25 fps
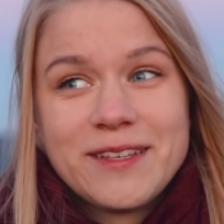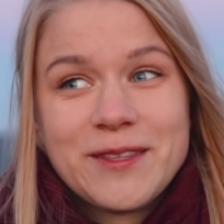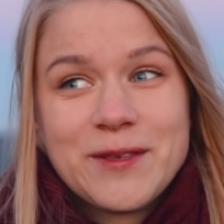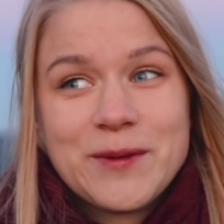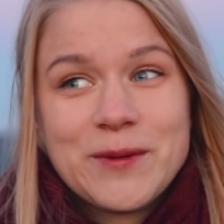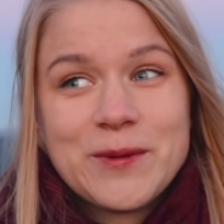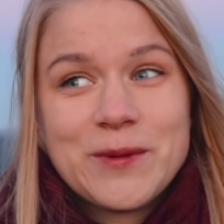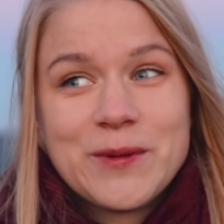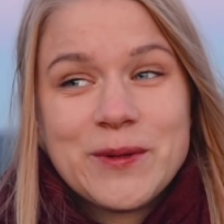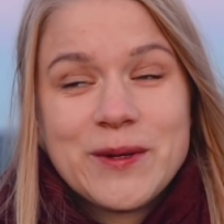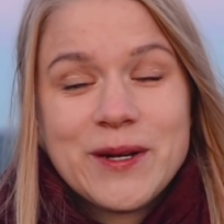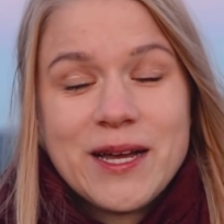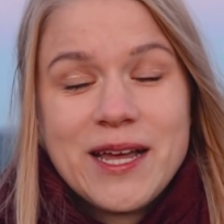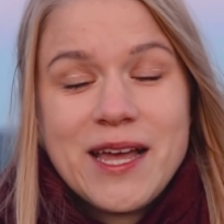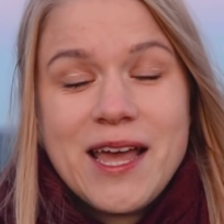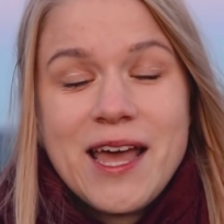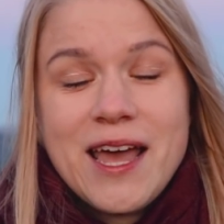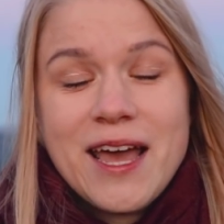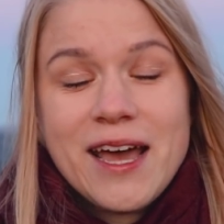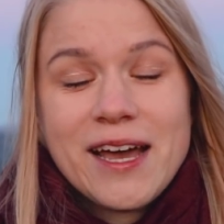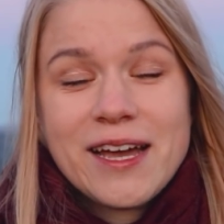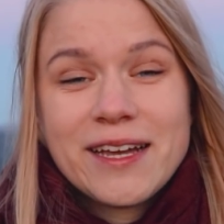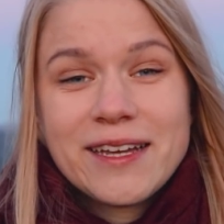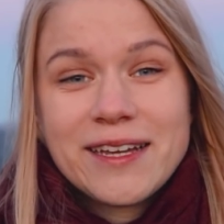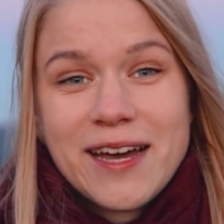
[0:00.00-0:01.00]
You
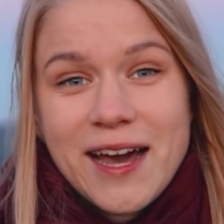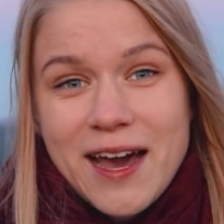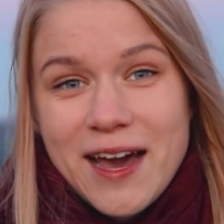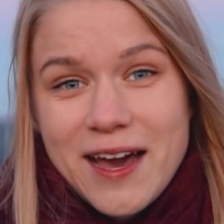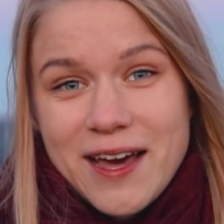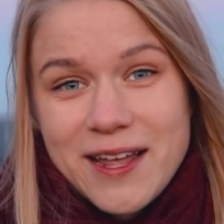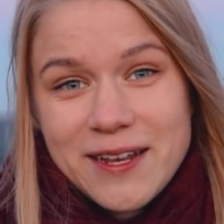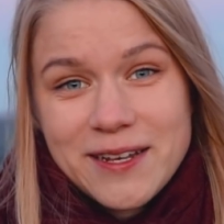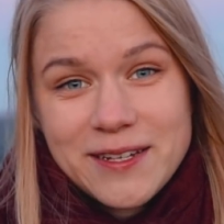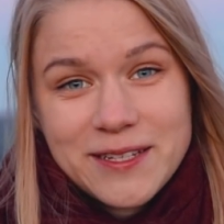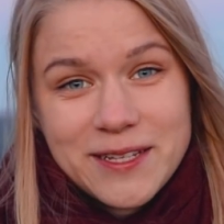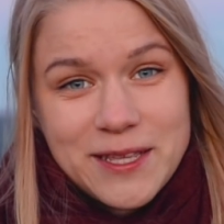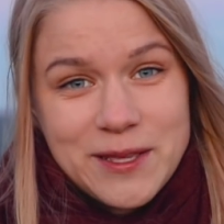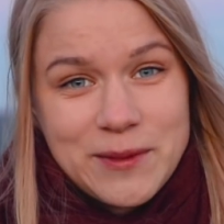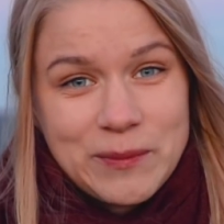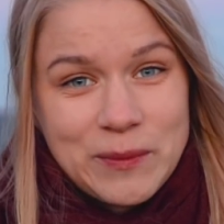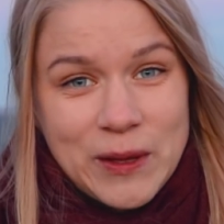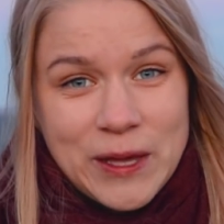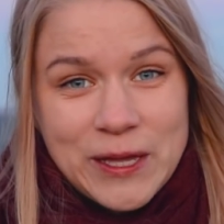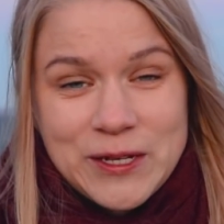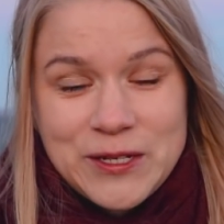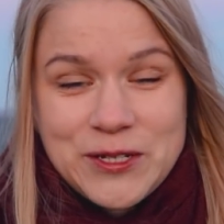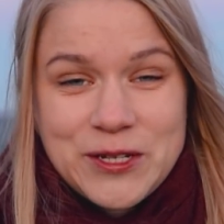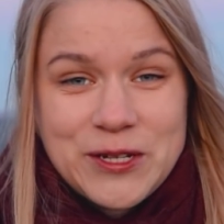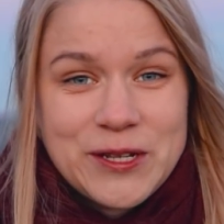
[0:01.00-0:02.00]
can't
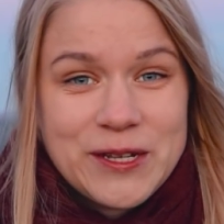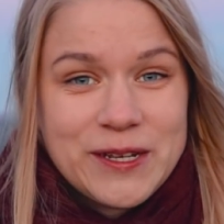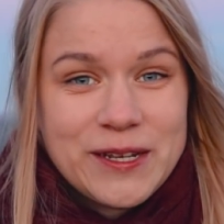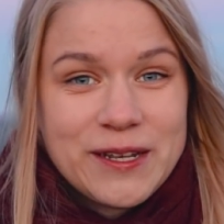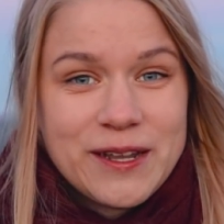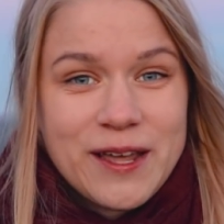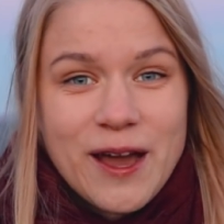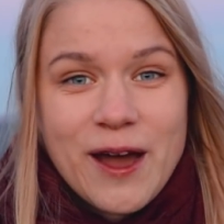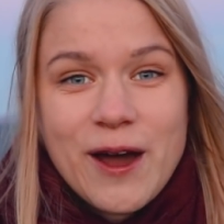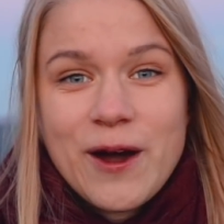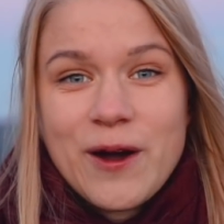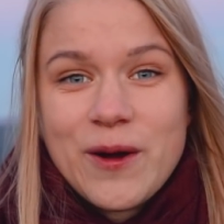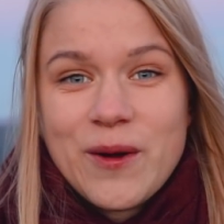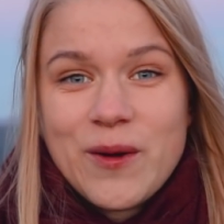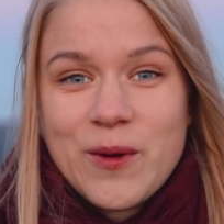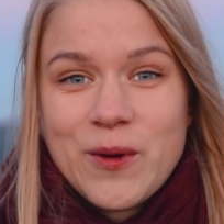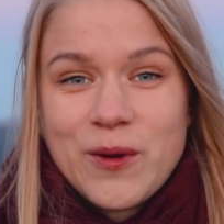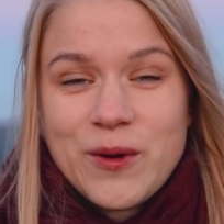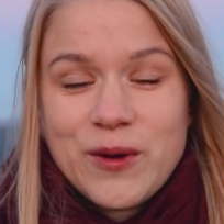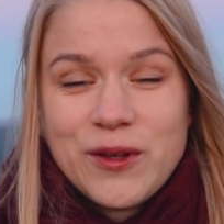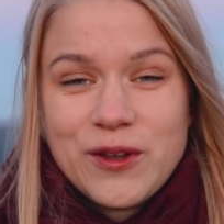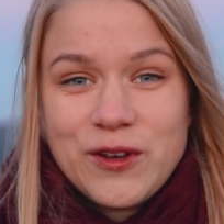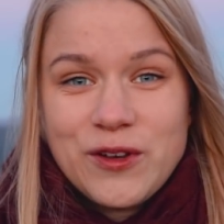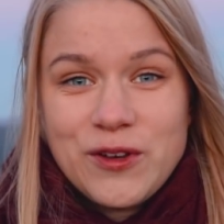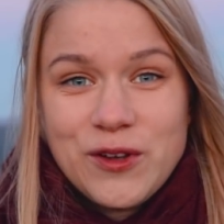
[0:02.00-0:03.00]
imagine
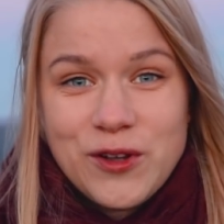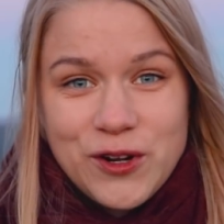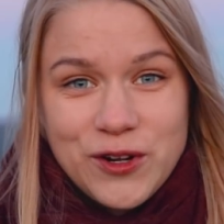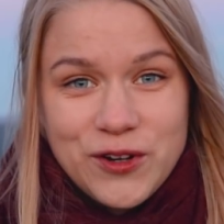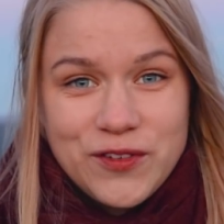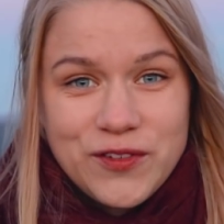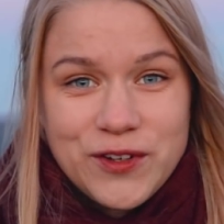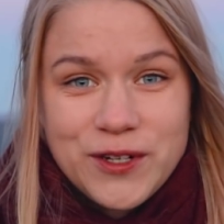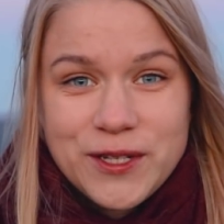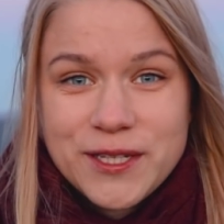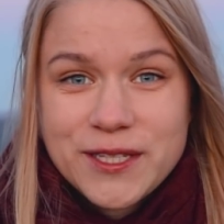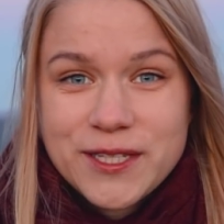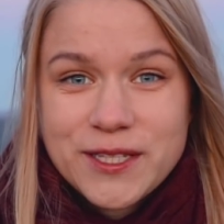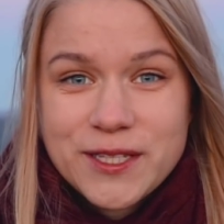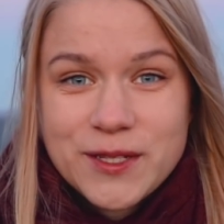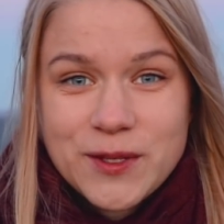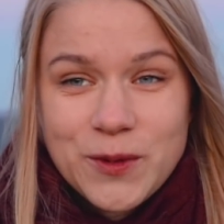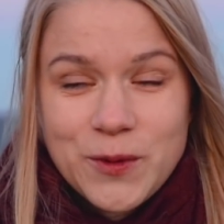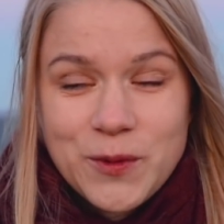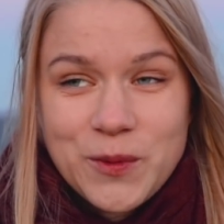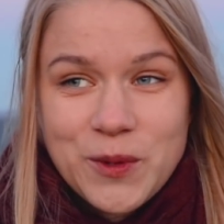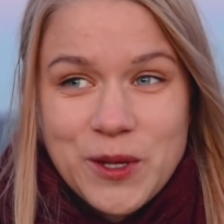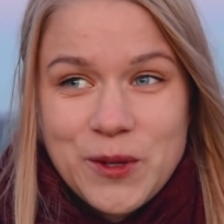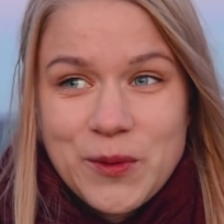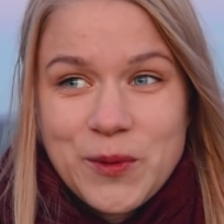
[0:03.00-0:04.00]
how nervous
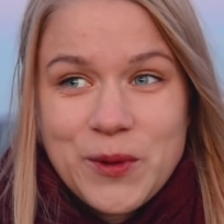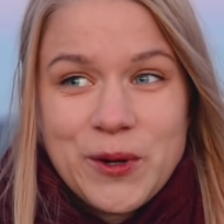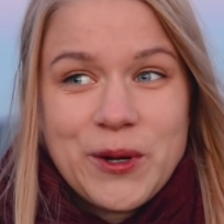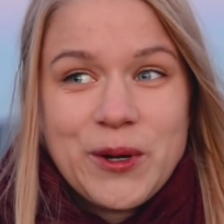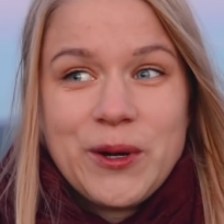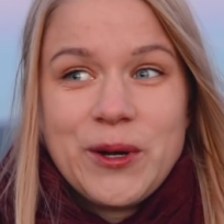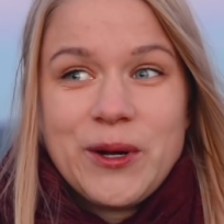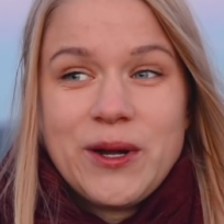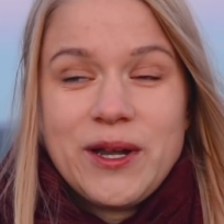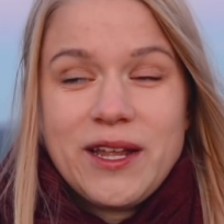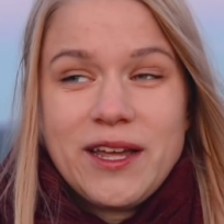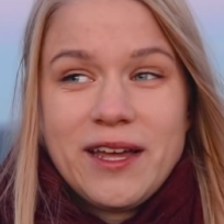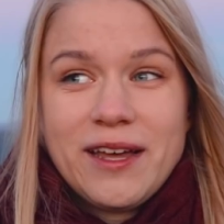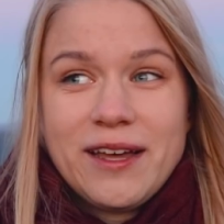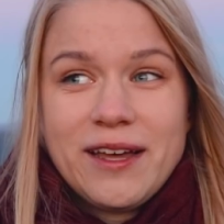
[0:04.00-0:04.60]
we were.